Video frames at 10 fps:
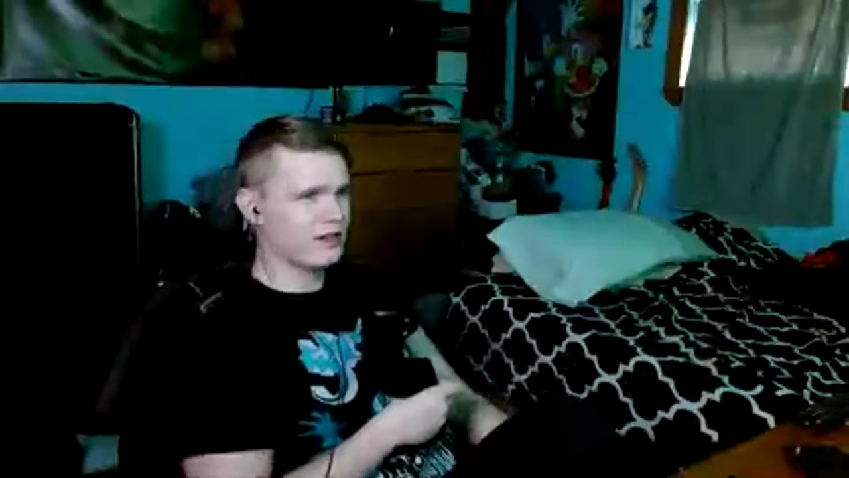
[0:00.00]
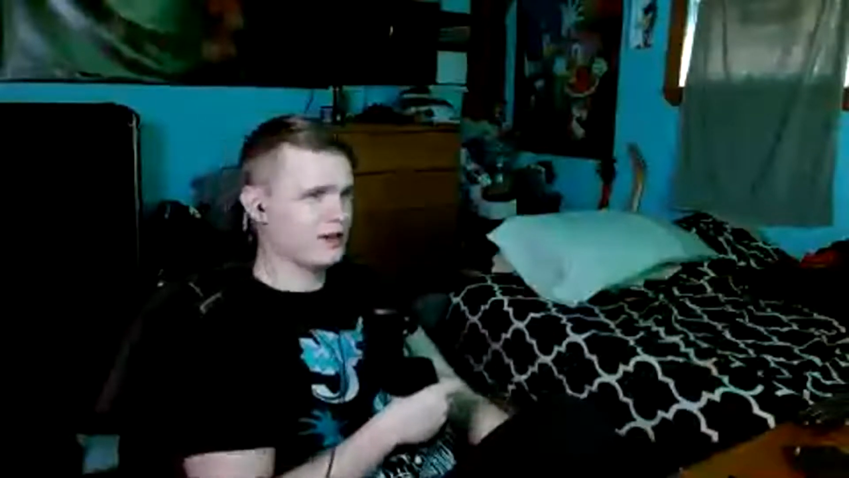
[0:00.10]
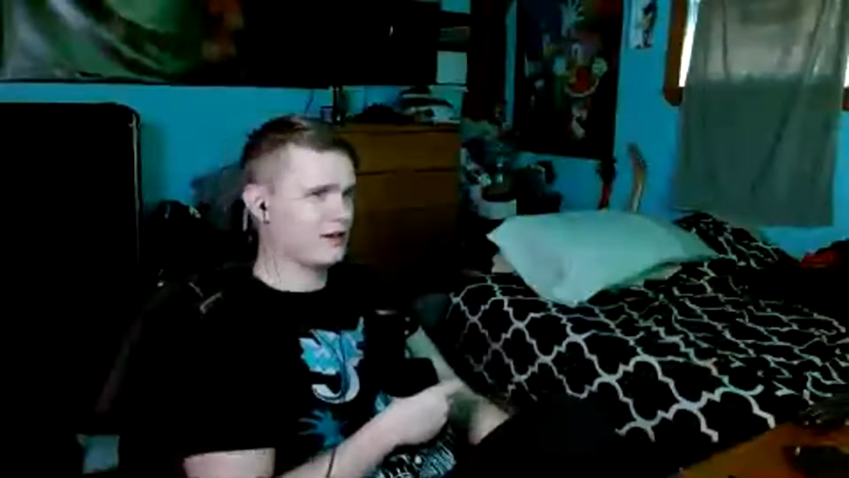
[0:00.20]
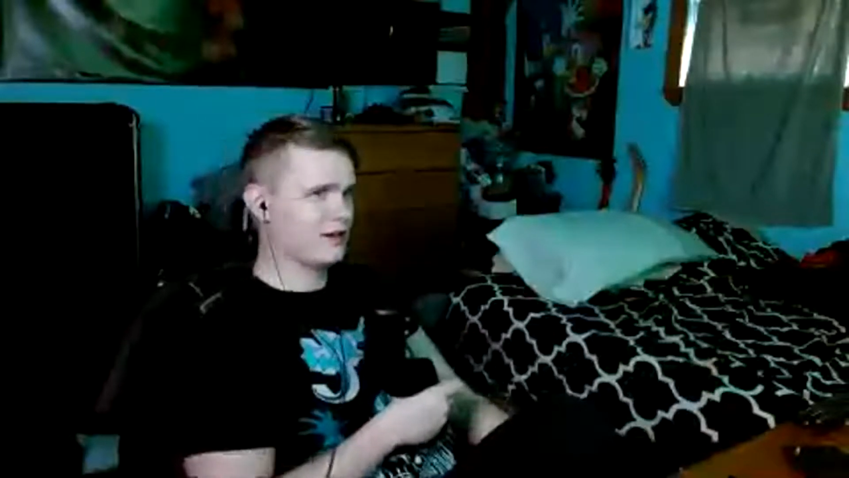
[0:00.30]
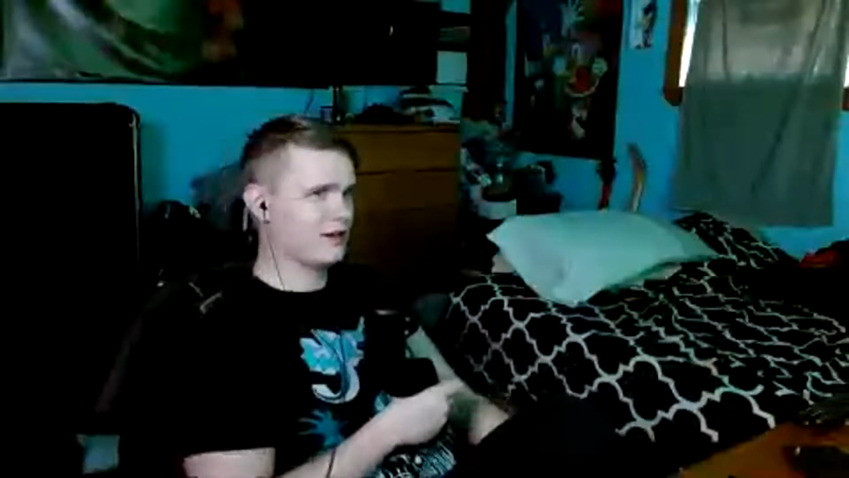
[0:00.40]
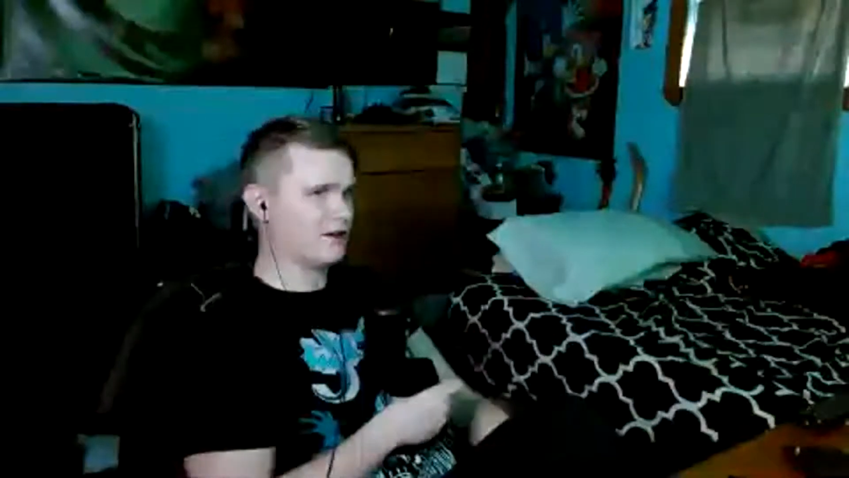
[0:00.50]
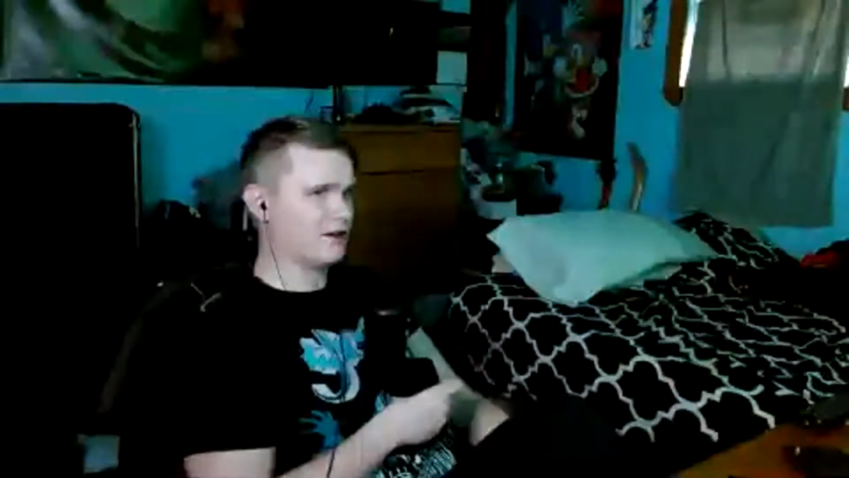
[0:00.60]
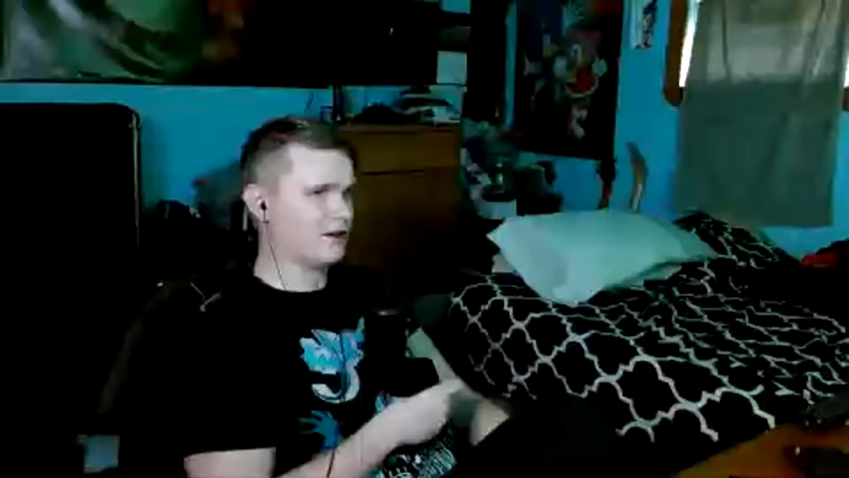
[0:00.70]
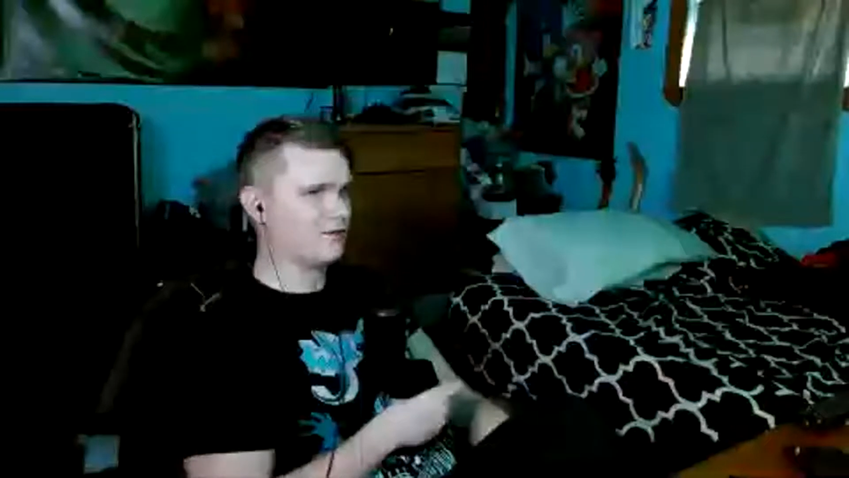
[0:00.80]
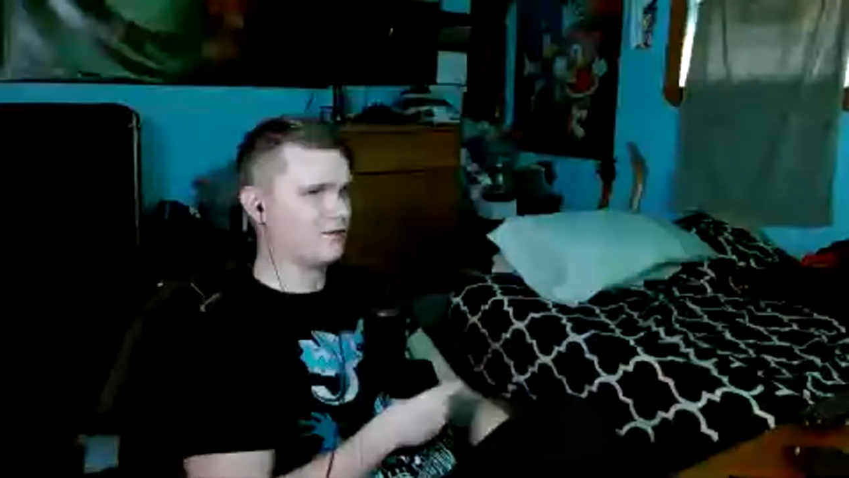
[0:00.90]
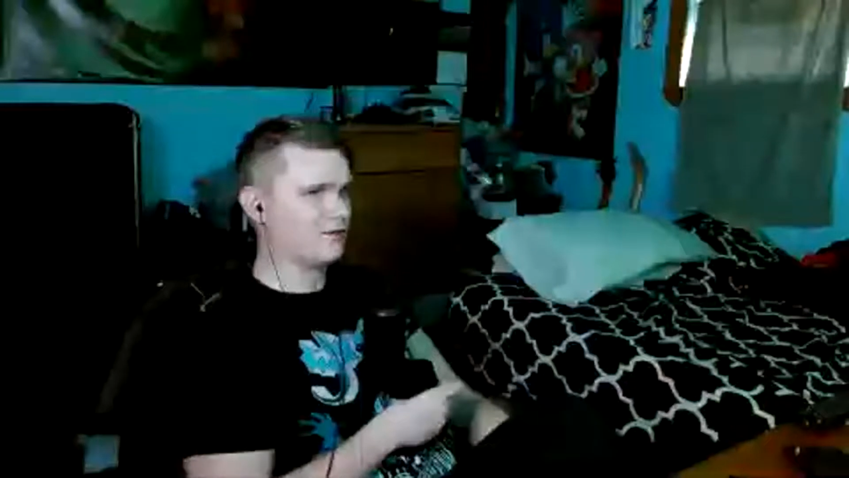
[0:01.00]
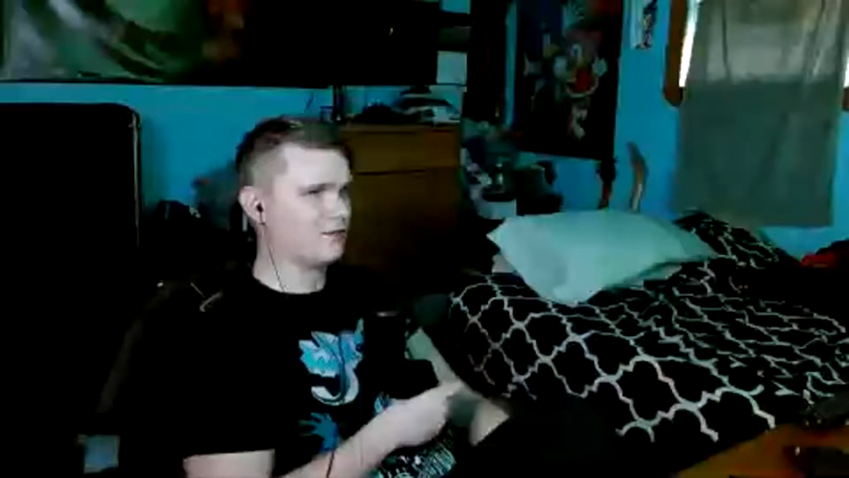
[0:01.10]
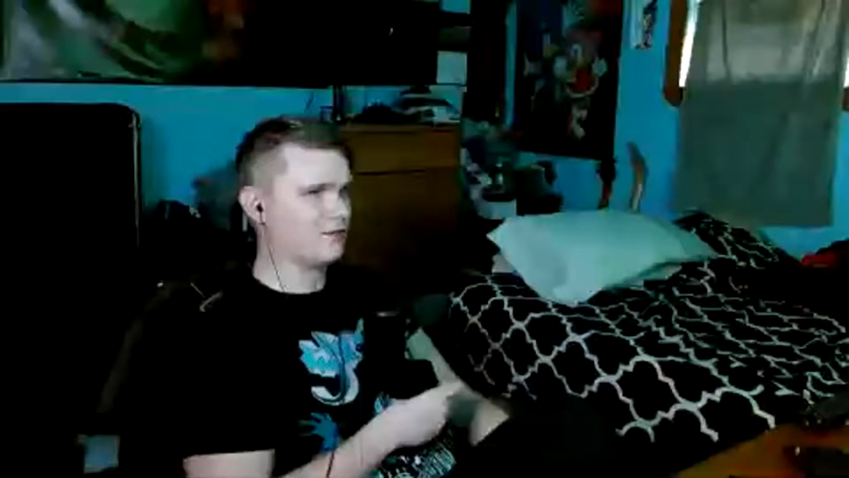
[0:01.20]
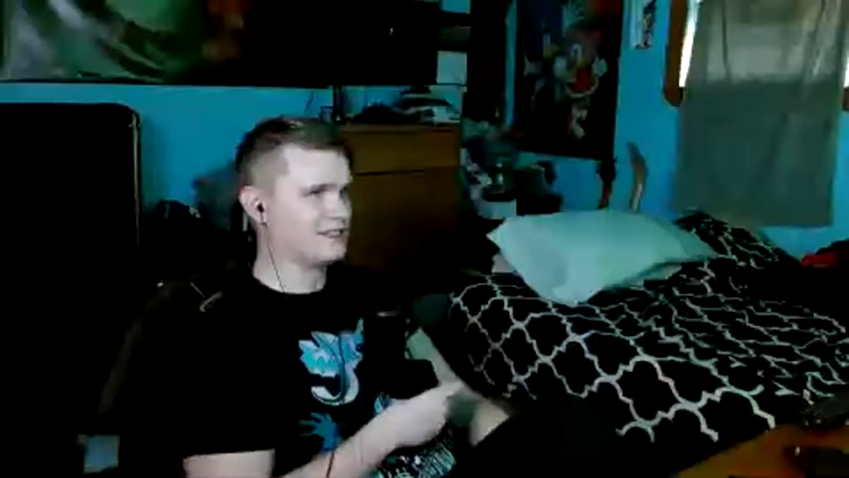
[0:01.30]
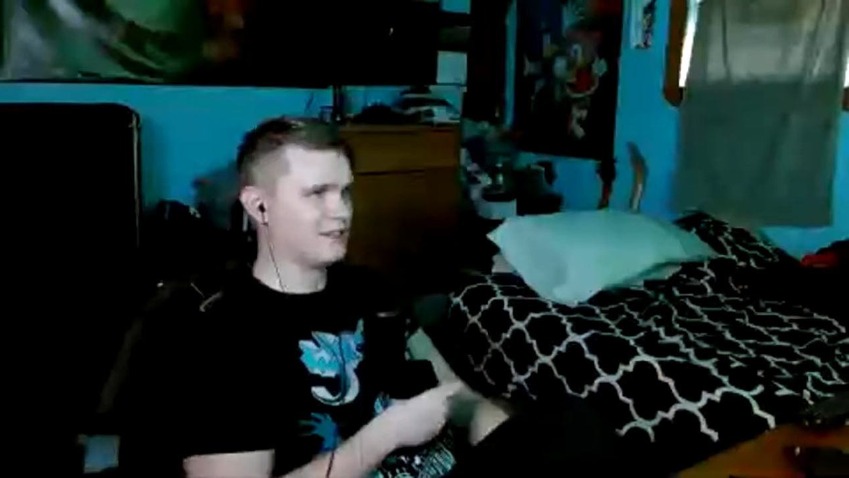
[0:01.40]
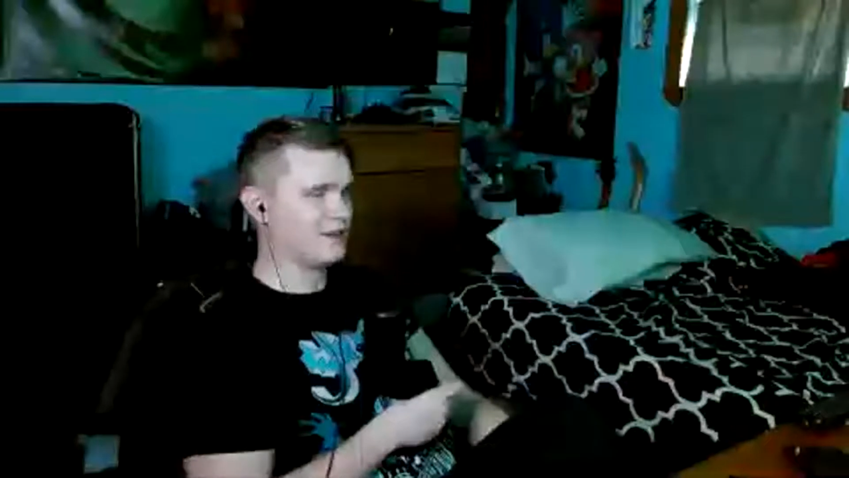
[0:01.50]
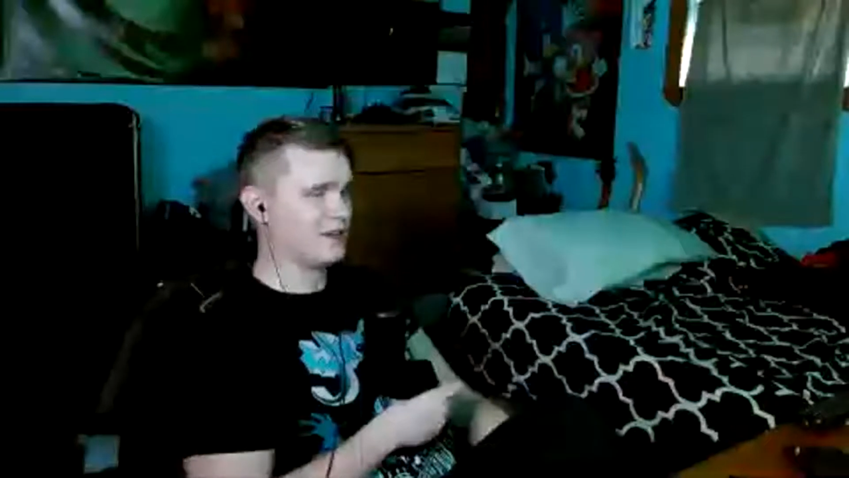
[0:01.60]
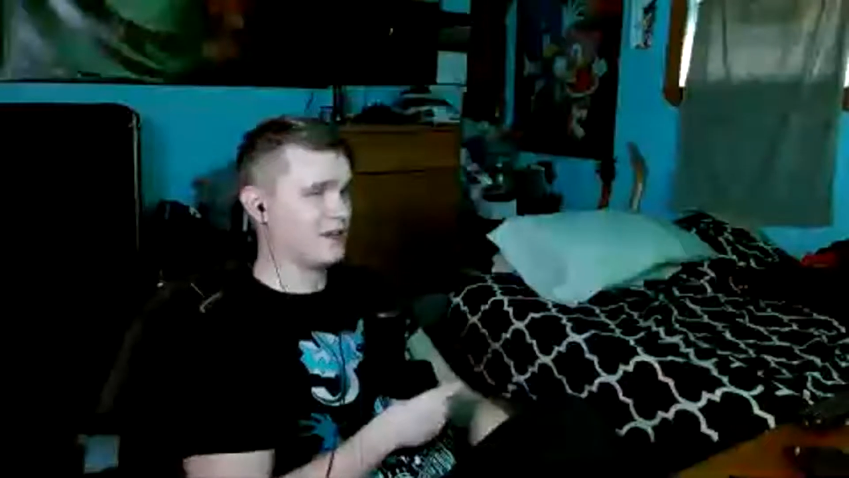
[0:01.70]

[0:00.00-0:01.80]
I'd say when he